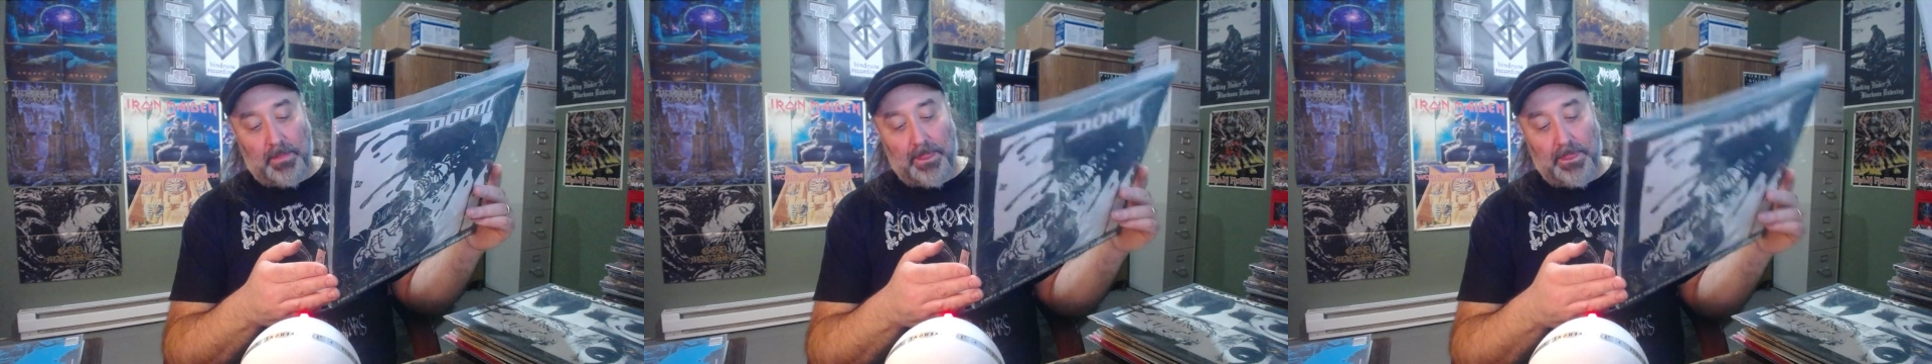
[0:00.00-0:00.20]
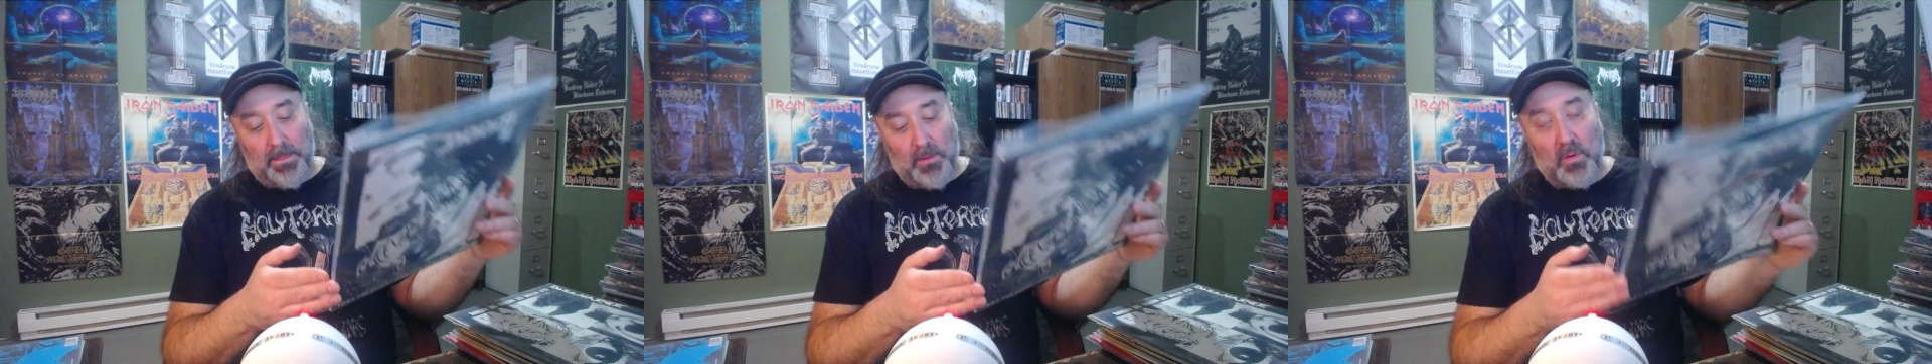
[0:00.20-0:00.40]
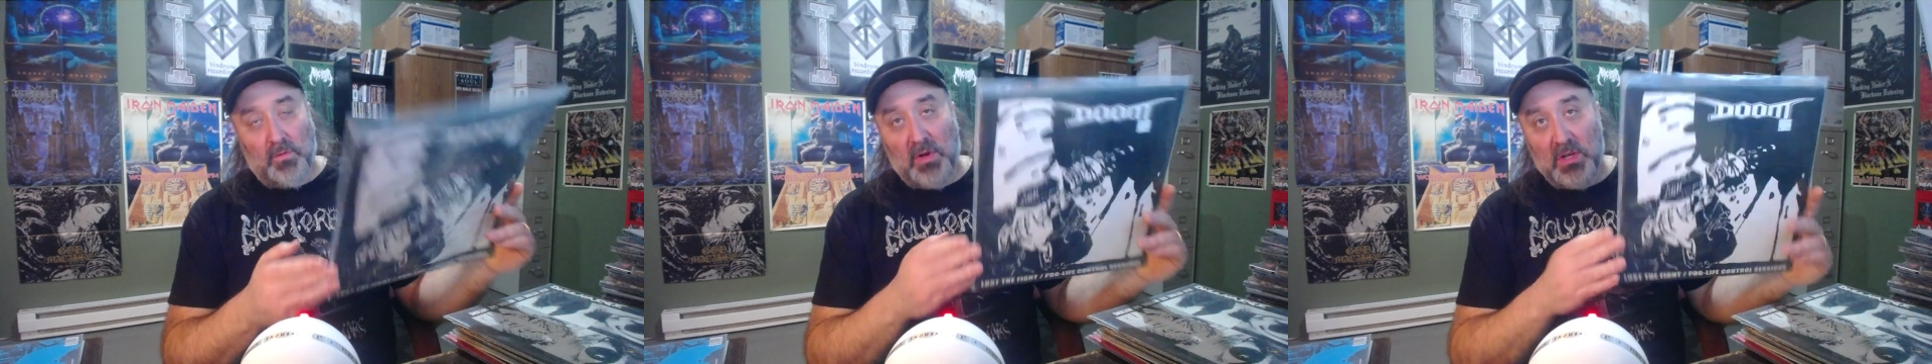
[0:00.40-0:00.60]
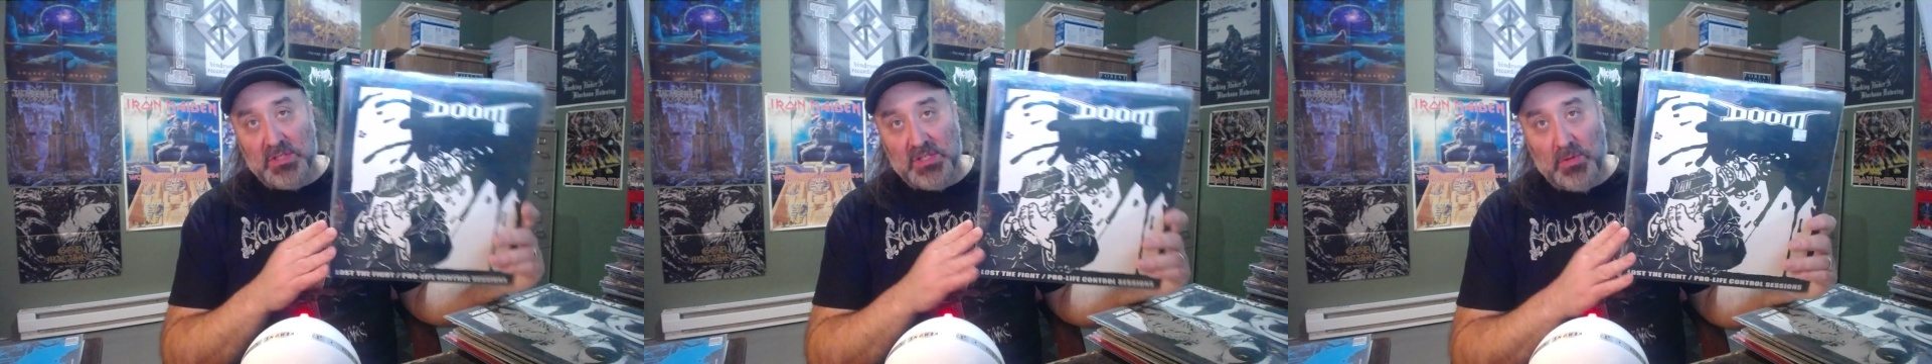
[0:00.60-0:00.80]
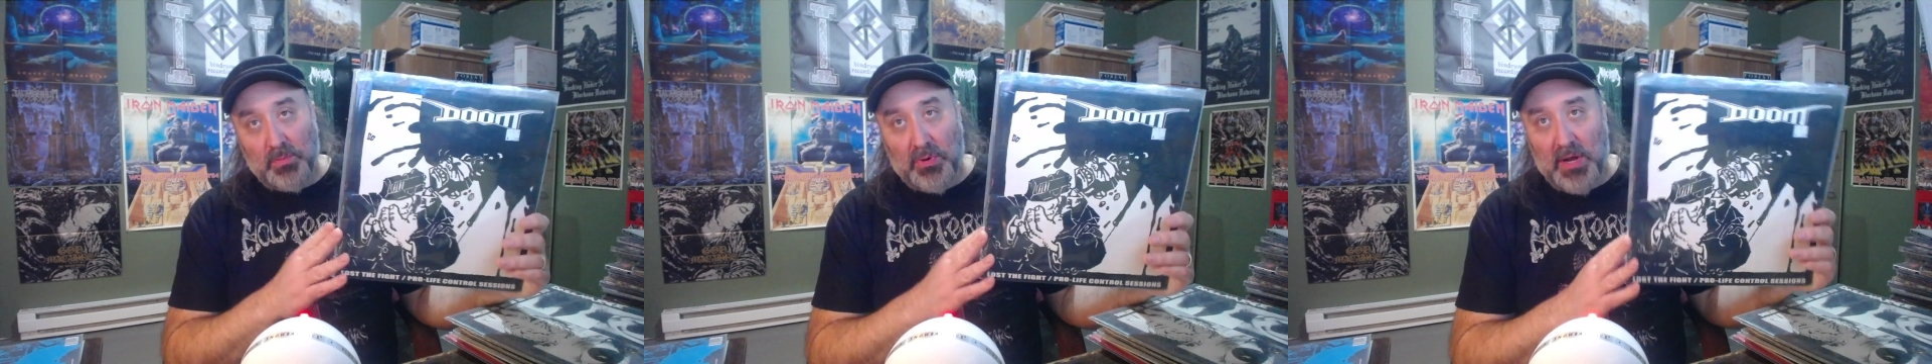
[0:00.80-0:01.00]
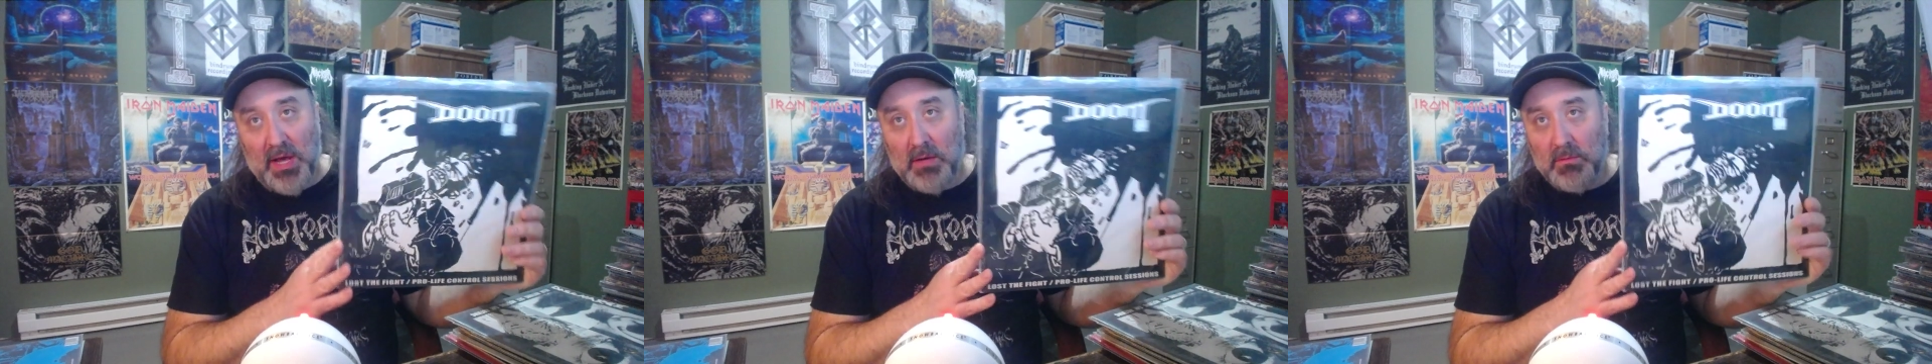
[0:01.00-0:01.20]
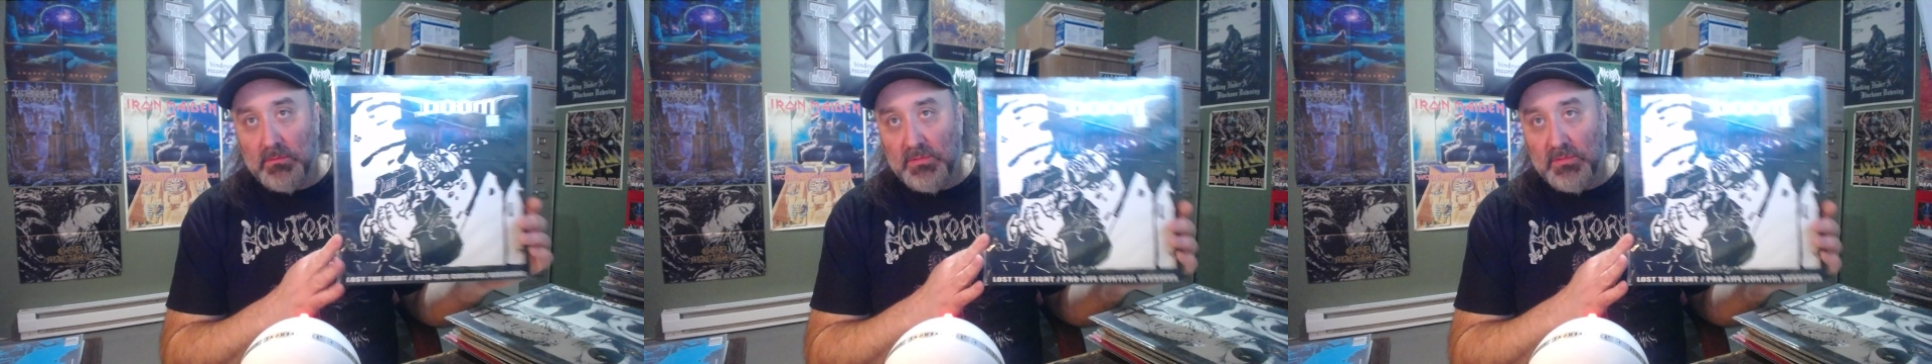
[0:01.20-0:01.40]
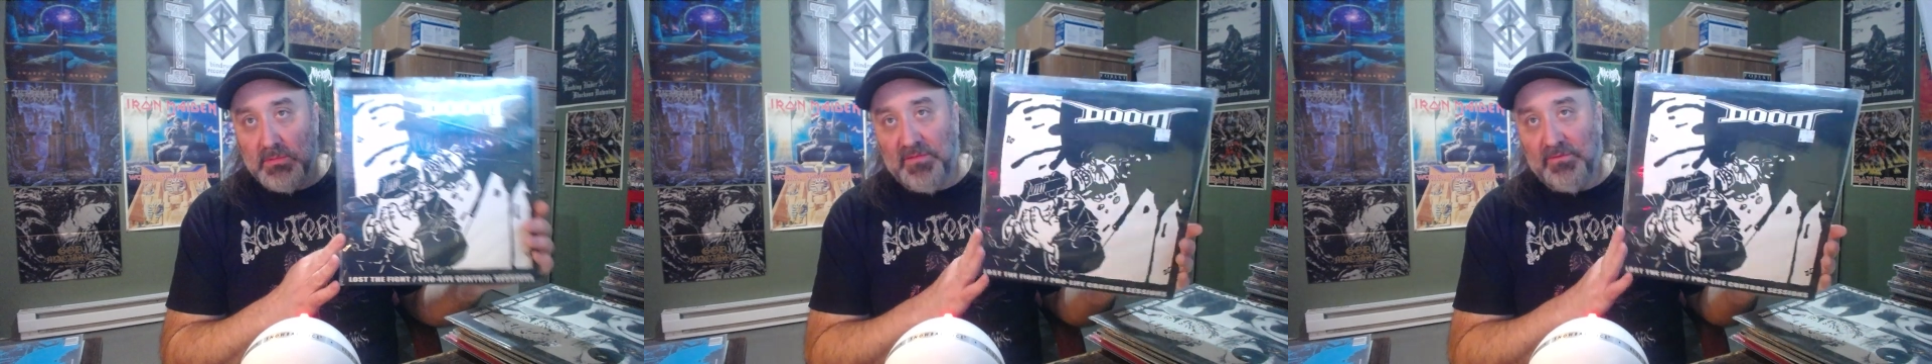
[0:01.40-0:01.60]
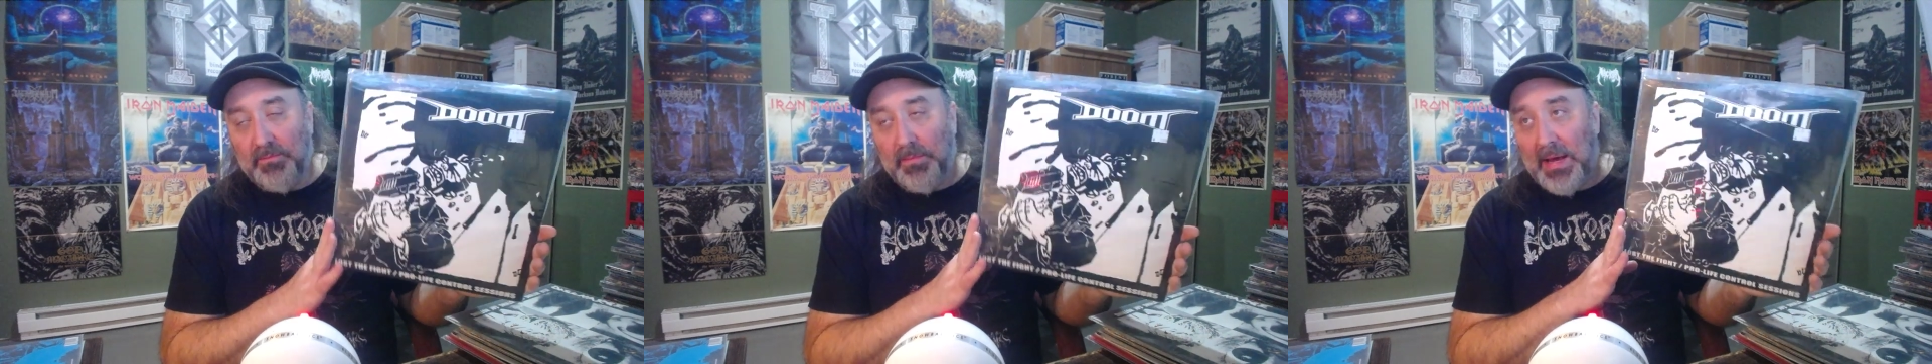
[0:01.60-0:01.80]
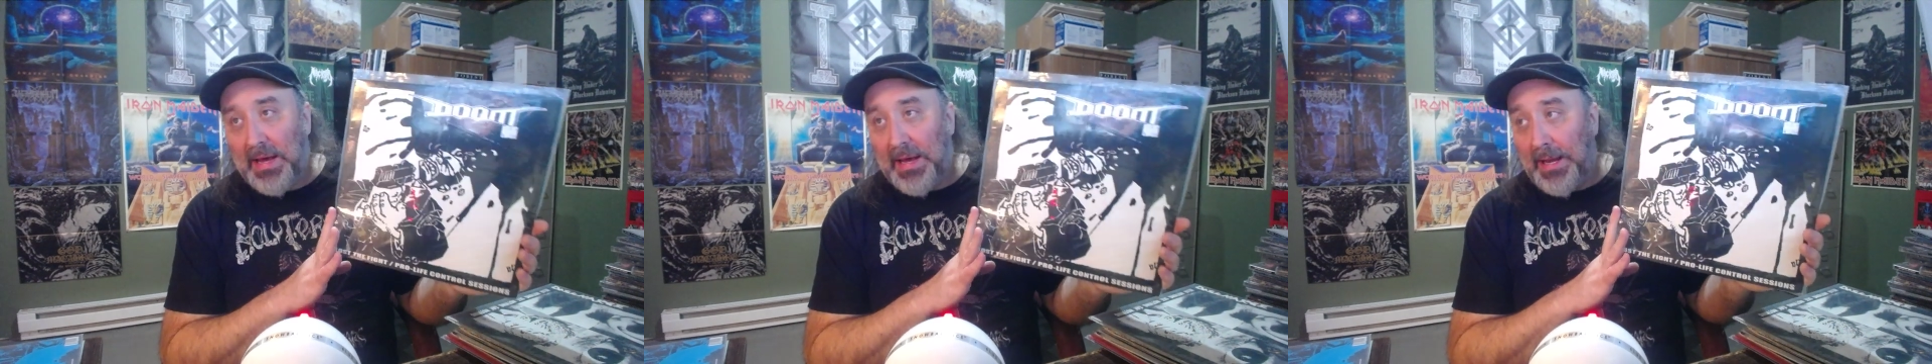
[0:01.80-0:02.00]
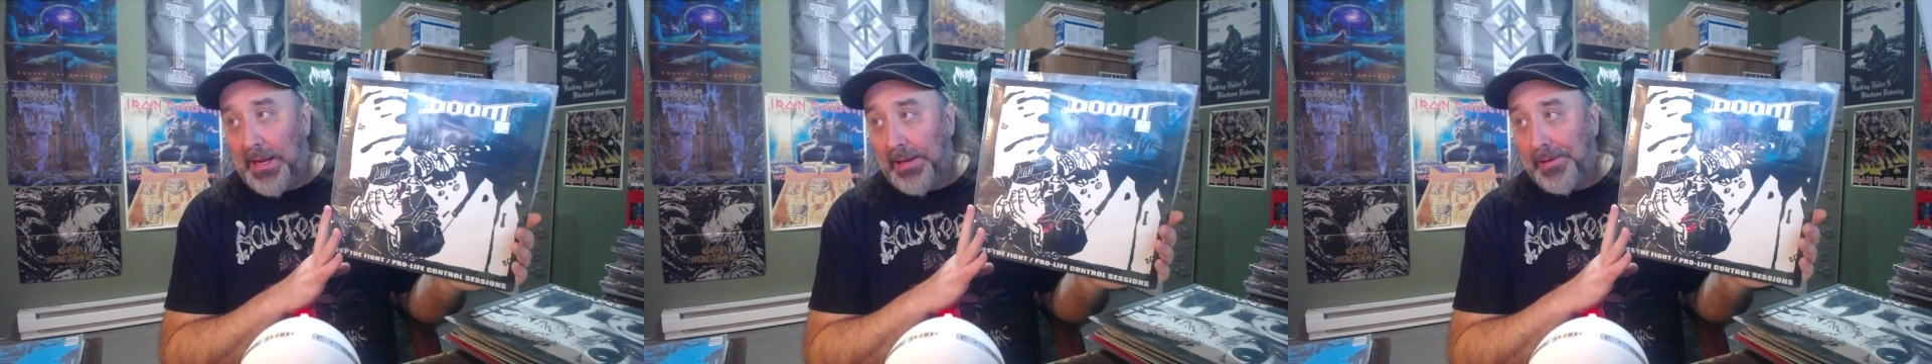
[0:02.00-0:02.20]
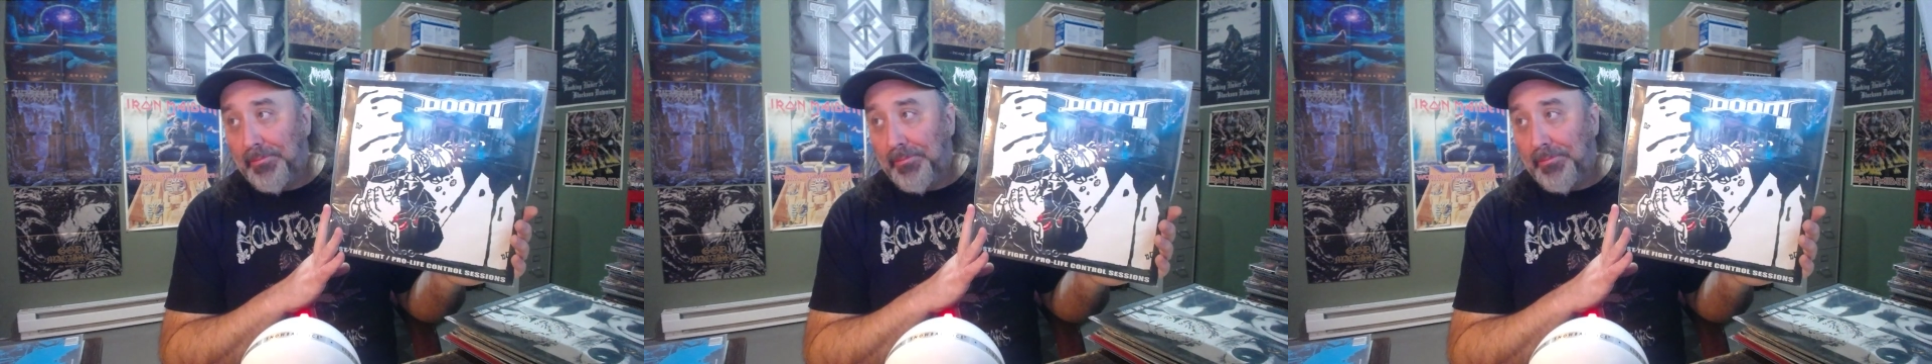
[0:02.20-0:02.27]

who have also put out stuff by